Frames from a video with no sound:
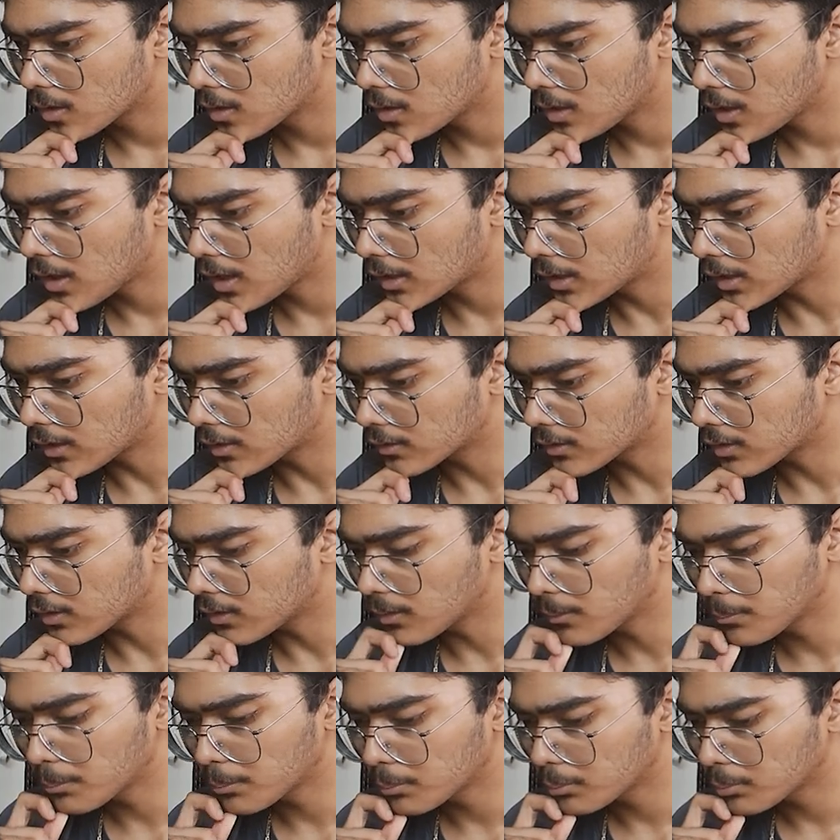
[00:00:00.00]
And I'm still
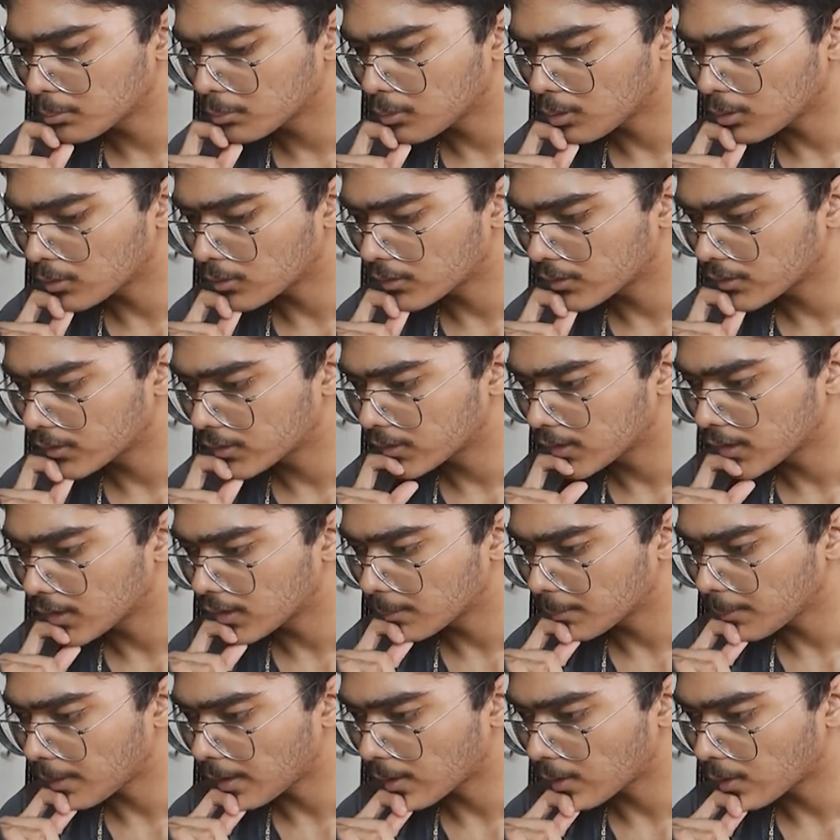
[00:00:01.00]
not seeing
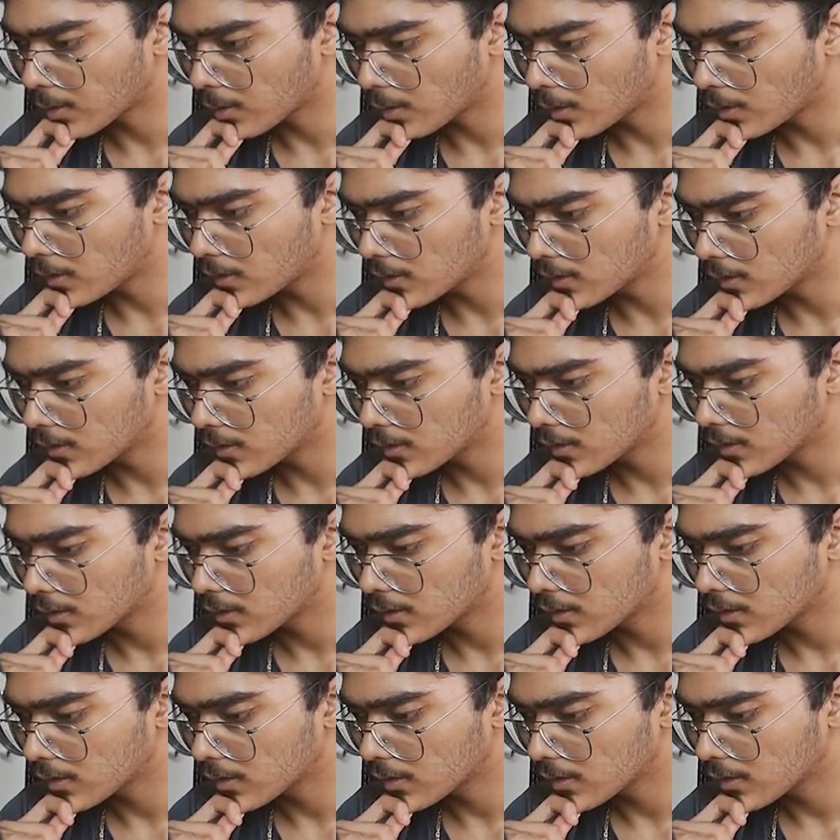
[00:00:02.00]
my call
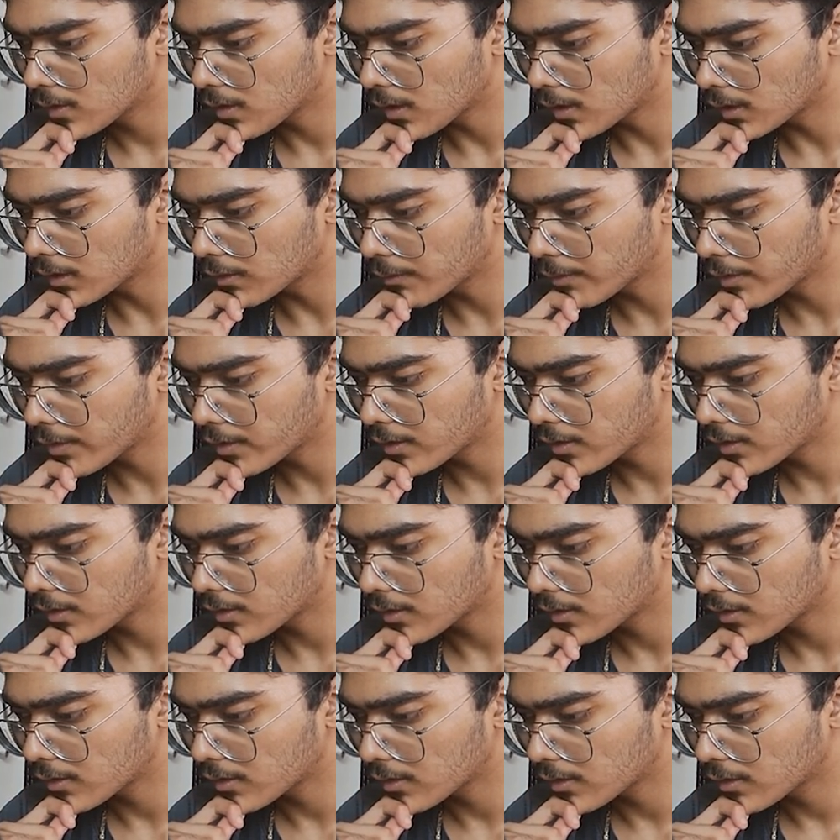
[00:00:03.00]
anywhere.
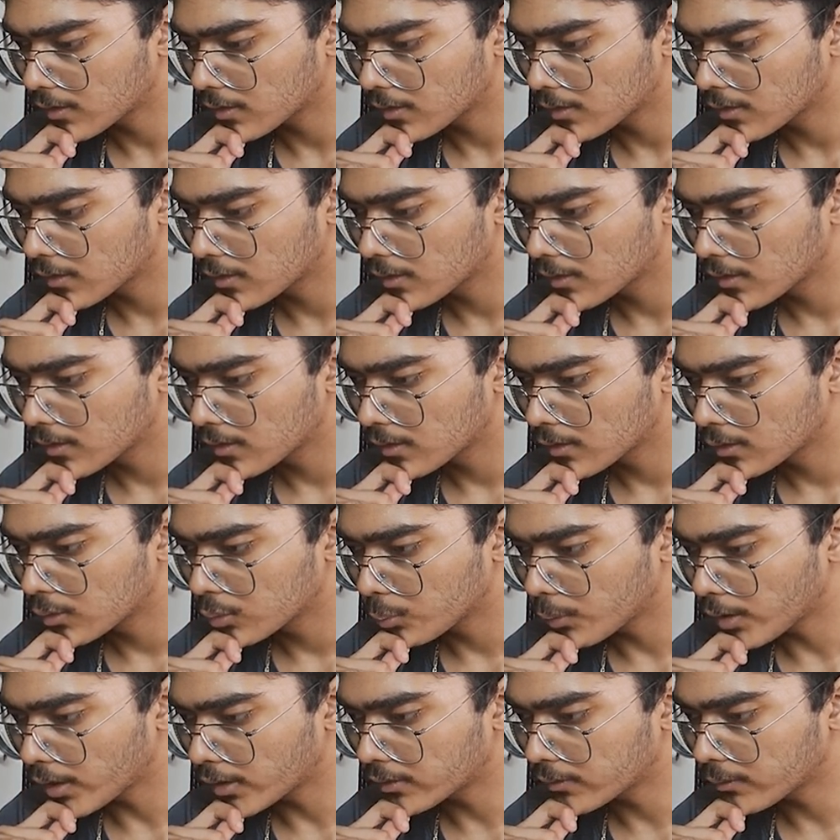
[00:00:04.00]
So
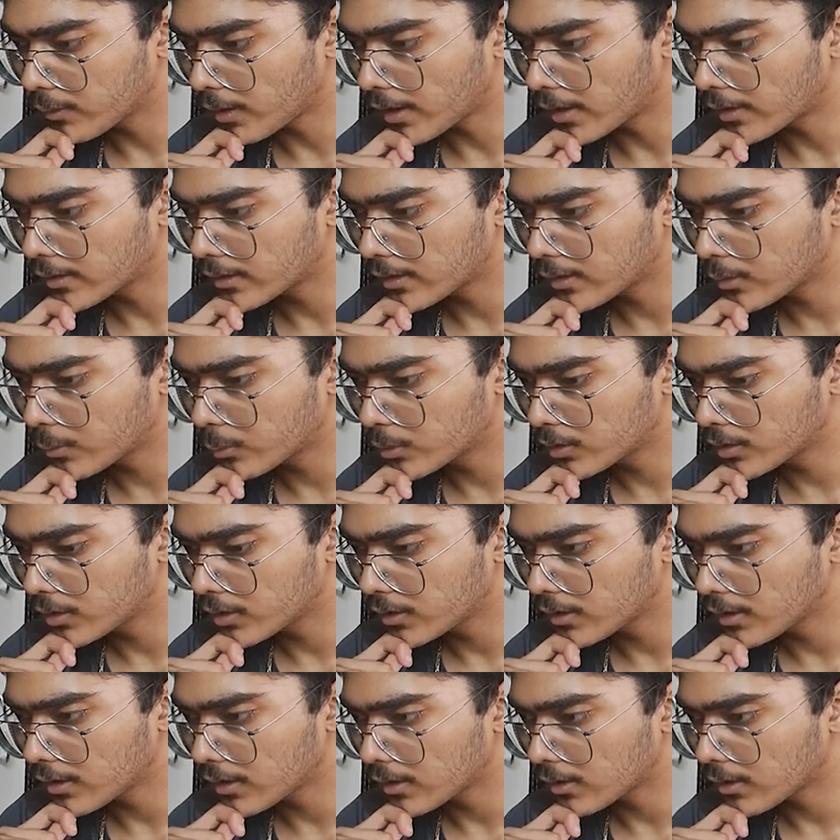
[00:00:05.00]
why are there
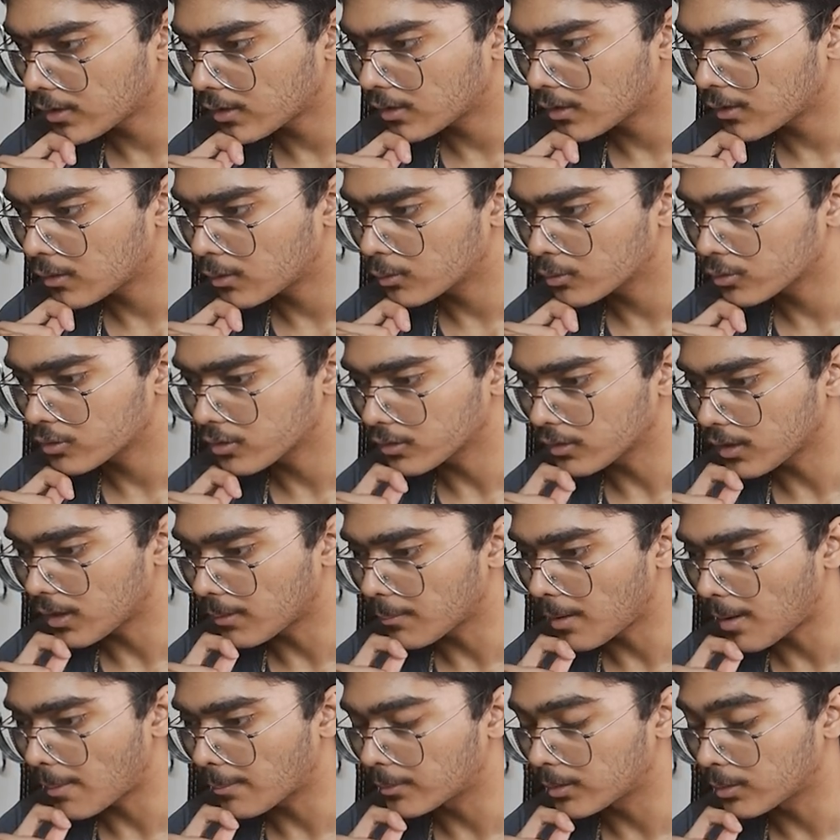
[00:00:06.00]
only? Oh shit!
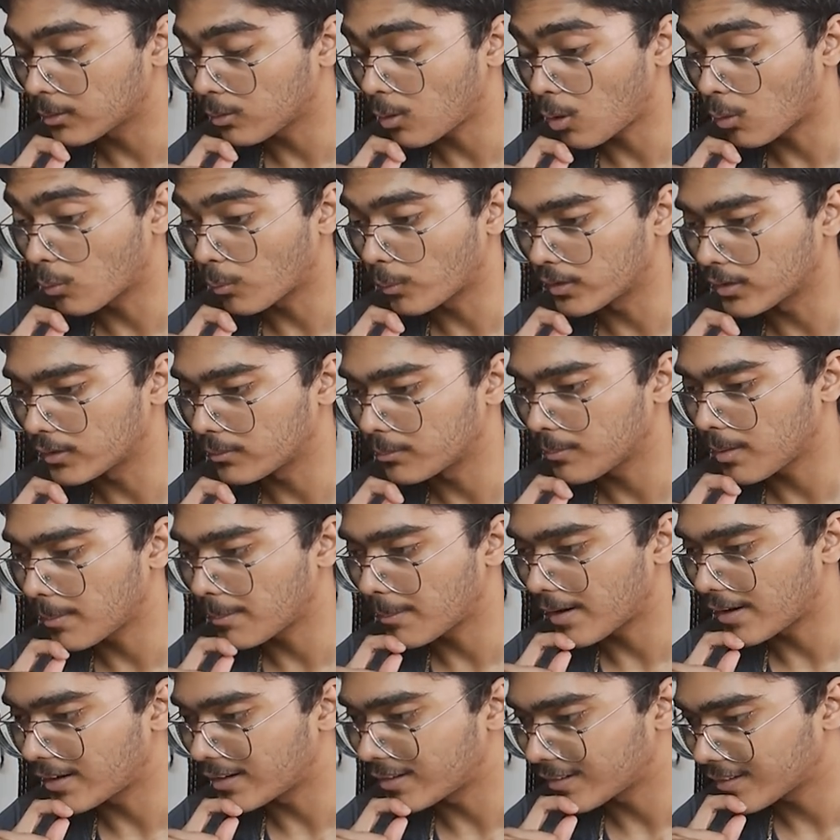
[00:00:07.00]
I'm the wrong one. My
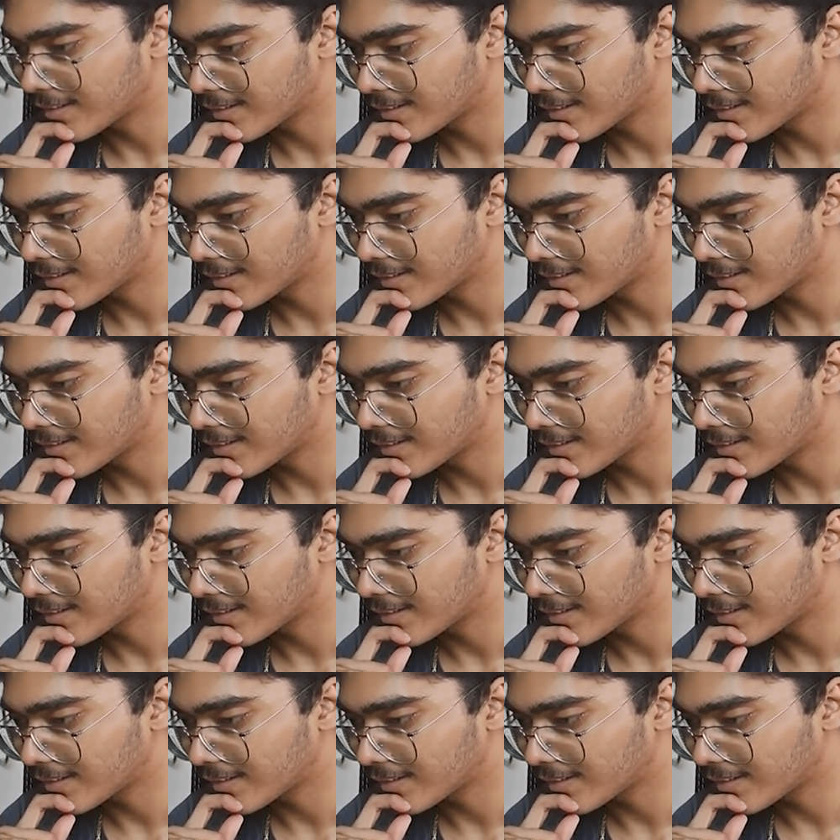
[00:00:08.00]
bad.